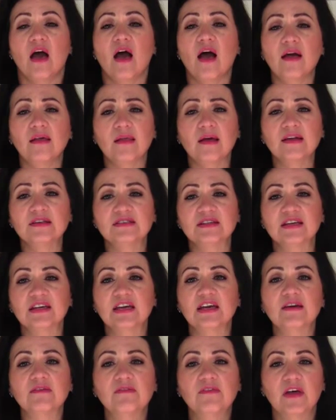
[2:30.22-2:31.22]
I like to
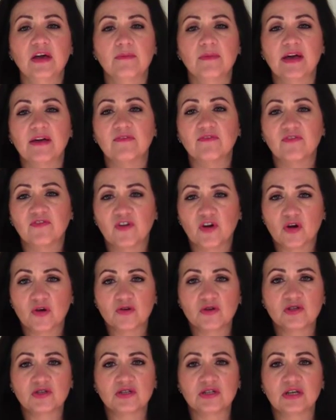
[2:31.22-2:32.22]
give them at
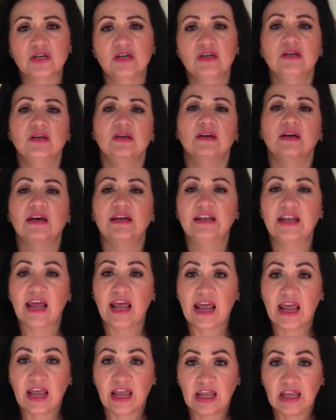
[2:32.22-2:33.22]
first an
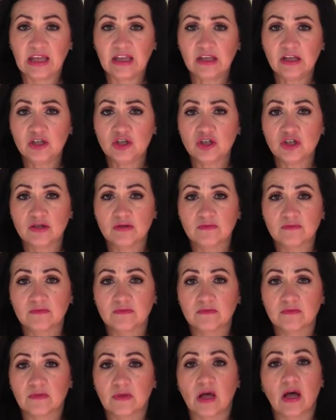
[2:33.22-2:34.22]
age,
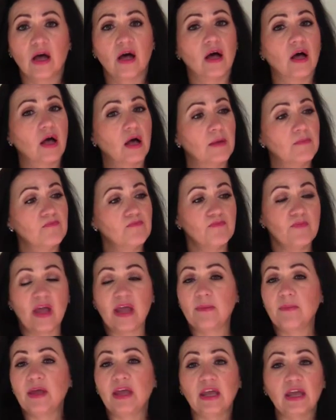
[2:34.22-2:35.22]

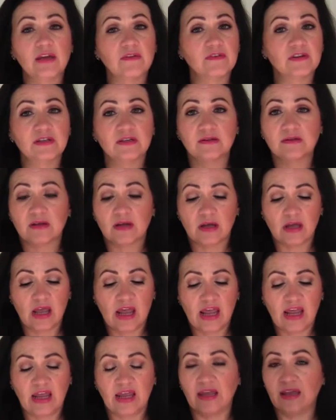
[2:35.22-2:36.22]
maybe even
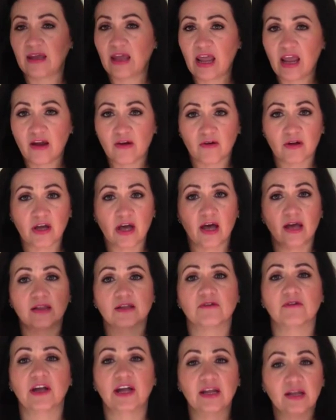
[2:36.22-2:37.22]
a hair
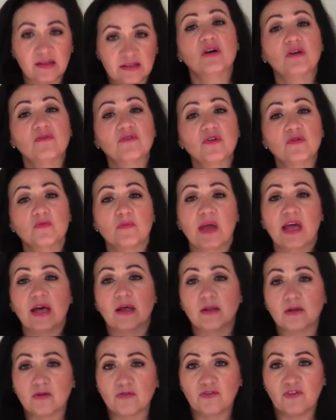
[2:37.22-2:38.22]
coloring. So if they're
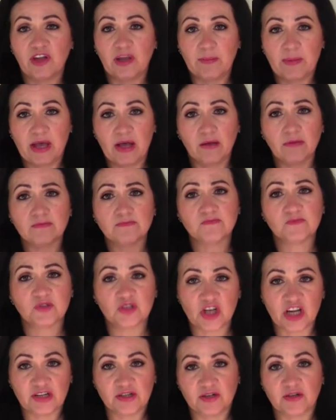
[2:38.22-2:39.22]
male or female,
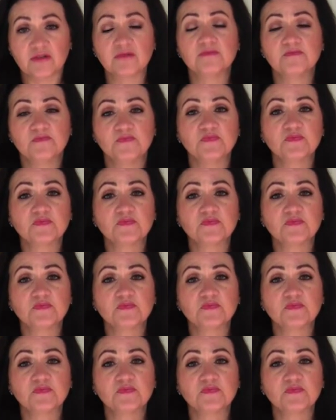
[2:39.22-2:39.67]
gender.